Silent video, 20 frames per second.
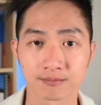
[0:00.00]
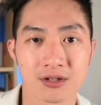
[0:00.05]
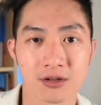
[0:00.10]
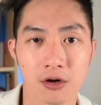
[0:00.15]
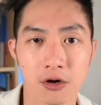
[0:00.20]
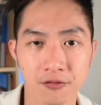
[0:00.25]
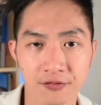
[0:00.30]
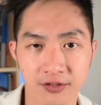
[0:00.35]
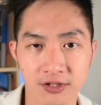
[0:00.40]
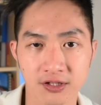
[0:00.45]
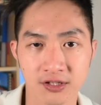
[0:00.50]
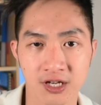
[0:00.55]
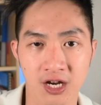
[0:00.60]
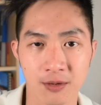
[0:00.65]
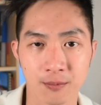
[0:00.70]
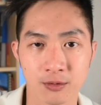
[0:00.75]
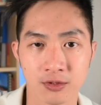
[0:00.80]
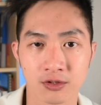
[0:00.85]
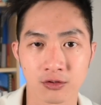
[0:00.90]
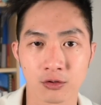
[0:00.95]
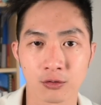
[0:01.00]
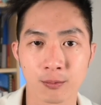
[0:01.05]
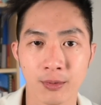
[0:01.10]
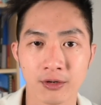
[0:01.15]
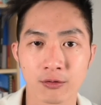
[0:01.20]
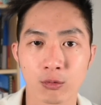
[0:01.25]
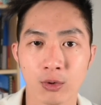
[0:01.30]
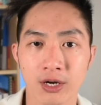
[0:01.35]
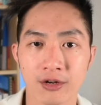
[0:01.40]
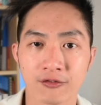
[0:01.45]
Oftentimes, your
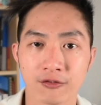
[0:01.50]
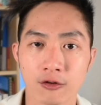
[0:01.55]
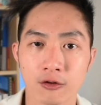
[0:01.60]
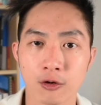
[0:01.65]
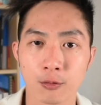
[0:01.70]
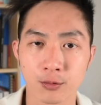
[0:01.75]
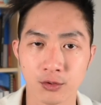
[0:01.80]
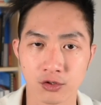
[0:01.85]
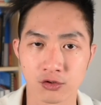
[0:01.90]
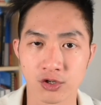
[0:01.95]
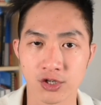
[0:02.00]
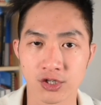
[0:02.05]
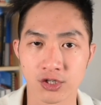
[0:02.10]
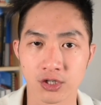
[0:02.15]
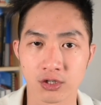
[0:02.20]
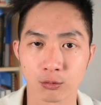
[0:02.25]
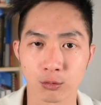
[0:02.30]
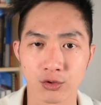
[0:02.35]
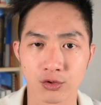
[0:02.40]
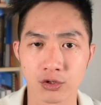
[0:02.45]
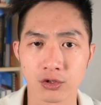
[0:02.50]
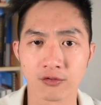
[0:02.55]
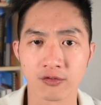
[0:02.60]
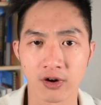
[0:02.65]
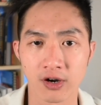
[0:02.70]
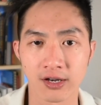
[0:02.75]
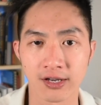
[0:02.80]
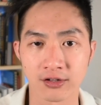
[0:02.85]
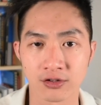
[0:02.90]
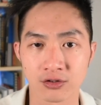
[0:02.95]
midwife or obstetrician will do
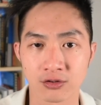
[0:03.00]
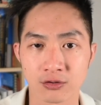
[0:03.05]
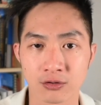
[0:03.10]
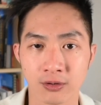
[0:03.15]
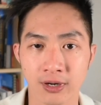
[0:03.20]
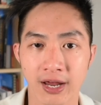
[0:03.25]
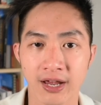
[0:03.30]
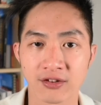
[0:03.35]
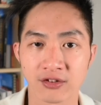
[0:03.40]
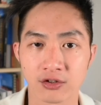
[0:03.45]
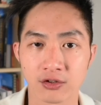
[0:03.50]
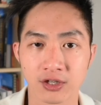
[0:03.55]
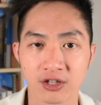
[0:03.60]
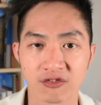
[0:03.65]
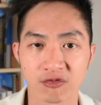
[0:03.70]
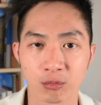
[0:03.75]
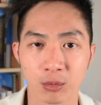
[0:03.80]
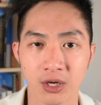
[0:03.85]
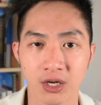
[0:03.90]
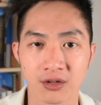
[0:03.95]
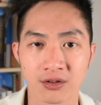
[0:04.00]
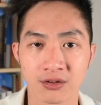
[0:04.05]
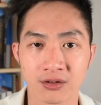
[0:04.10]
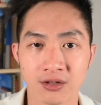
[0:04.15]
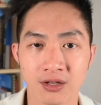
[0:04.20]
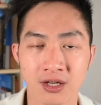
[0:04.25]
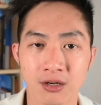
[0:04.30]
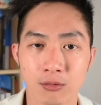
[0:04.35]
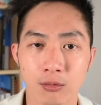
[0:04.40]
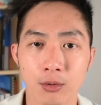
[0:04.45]
very little as you give birth.
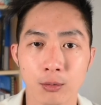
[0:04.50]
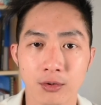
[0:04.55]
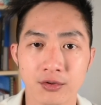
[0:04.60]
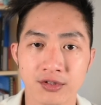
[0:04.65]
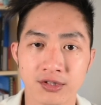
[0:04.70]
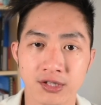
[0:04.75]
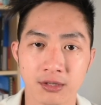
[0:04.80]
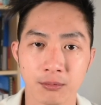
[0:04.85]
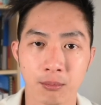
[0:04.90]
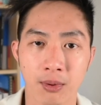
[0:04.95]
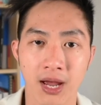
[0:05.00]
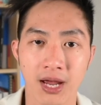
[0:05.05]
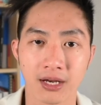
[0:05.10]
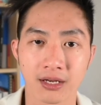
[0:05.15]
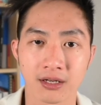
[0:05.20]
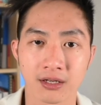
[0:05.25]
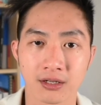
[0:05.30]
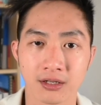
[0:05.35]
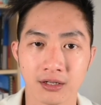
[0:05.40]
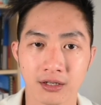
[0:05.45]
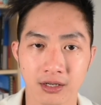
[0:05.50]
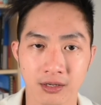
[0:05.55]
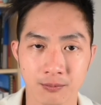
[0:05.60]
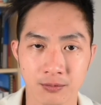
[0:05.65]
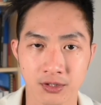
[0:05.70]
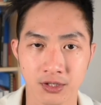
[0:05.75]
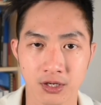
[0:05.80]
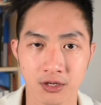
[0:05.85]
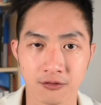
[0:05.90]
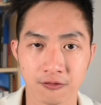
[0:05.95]
We will sit back,
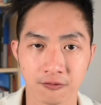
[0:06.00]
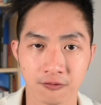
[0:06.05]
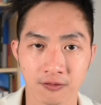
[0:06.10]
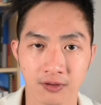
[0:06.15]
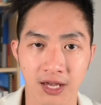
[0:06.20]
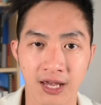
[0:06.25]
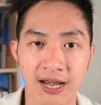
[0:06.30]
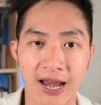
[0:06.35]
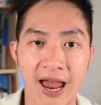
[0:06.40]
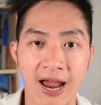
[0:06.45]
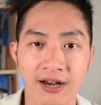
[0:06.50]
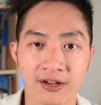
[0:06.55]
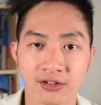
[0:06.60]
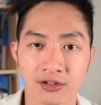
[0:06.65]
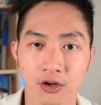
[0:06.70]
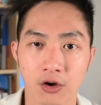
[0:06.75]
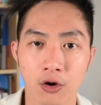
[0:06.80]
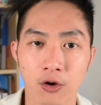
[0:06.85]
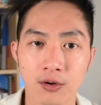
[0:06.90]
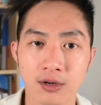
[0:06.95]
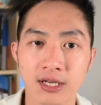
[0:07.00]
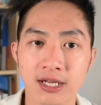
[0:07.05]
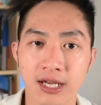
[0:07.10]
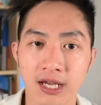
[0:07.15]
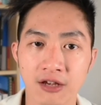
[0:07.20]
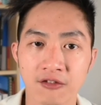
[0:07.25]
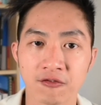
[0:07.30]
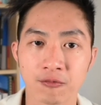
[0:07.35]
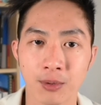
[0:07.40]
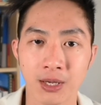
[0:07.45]
observe, and act only
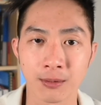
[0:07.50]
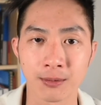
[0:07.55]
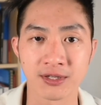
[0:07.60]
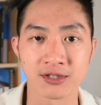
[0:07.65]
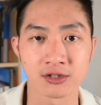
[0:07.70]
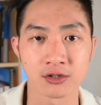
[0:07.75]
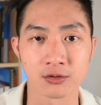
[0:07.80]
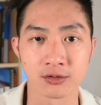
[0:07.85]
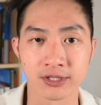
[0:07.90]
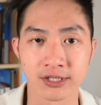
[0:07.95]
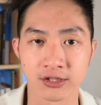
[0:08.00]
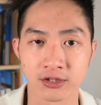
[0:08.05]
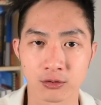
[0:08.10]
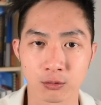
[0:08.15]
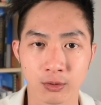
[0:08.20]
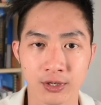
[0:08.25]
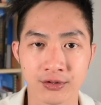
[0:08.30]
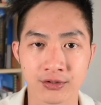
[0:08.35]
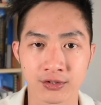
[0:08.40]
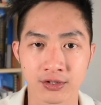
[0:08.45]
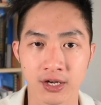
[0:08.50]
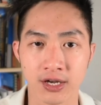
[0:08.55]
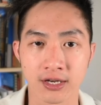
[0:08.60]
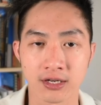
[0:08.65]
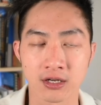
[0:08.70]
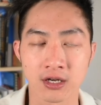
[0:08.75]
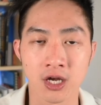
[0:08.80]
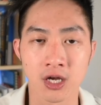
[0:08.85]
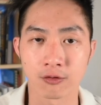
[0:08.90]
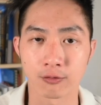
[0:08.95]
if baby's tilting to one side,
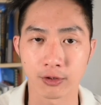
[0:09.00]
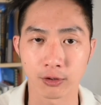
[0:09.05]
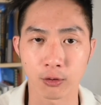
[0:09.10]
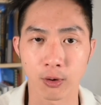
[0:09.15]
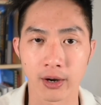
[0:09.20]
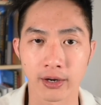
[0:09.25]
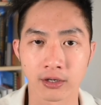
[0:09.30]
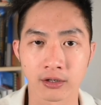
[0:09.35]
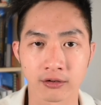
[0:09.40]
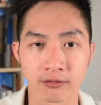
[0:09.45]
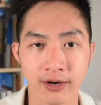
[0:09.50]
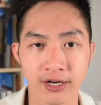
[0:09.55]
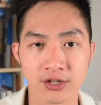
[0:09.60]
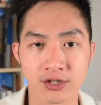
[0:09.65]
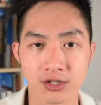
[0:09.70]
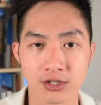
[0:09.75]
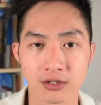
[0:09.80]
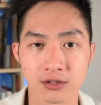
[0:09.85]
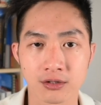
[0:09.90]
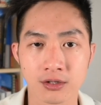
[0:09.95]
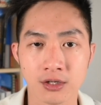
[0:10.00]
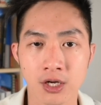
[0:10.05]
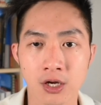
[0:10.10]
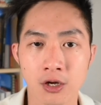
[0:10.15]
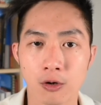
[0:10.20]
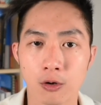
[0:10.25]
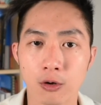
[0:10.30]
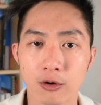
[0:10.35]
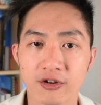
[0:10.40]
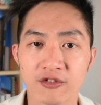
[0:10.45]
requiring correction,
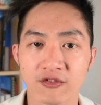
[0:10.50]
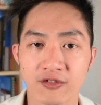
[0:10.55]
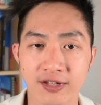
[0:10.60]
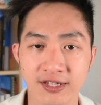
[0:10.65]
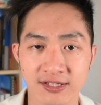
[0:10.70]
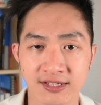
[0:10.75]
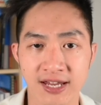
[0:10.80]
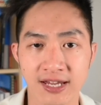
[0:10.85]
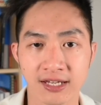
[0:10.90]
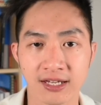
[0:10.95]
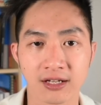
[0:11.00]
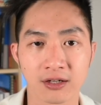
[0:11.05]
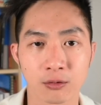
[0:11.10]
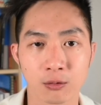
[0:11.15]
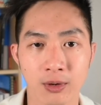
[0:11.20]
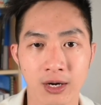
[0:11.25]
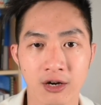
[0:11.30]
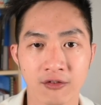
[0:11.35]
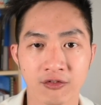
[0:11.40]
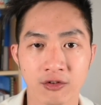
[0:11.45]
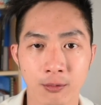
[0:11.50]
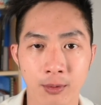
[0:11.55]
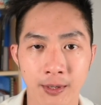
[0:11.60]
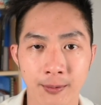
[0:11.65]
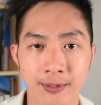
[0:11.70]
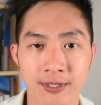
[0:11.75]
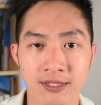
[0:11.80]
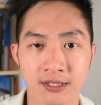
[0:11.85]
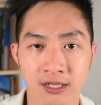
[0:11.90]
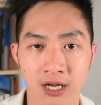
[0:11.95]
or if it's taking a while for
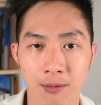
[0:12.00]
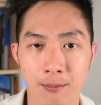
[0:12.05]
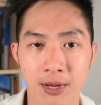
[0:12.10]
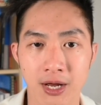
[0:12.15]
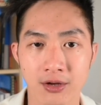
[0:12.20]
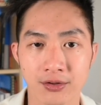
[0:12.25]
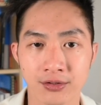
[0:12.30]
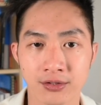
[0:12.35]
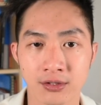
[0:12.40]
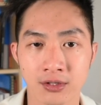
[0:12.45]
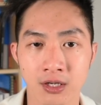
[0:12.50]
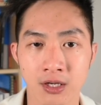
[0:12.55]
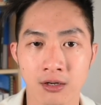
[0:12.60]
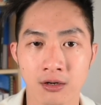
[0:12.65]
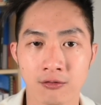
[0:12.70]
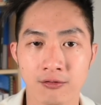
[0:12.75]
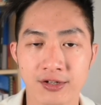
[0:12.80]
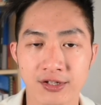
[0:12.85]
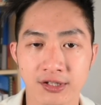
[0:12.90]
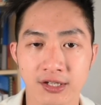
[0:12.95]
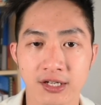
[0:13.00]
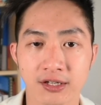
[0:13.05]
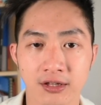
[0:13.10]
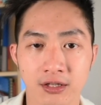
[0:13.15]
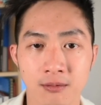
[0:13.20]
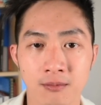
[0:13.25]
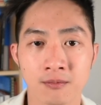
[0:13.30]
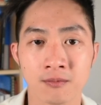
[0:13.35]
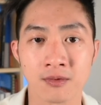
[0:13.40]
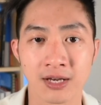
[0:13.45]
baby to come out, risking
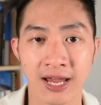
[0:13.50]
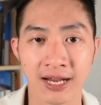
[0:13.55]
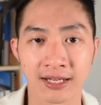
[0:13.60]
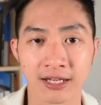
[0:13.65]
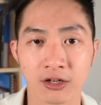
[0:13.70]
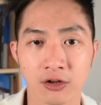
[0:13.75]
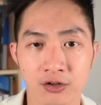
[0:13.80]
them lacking